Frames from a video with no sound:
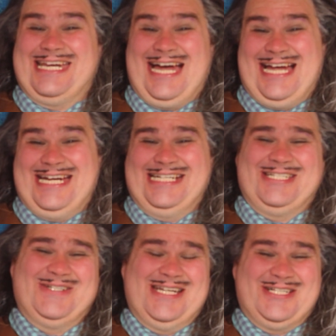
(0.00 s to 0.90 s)

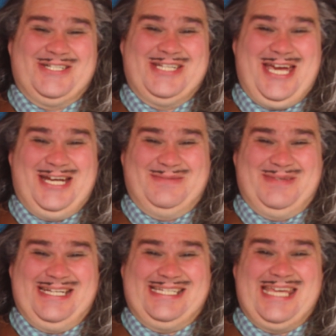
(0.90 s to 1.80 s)
Guide to
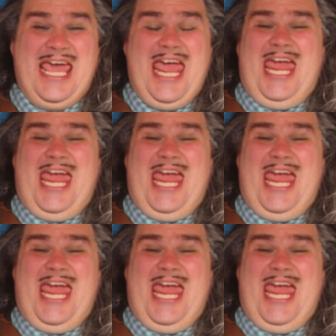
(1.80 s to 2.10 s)
Entertainment.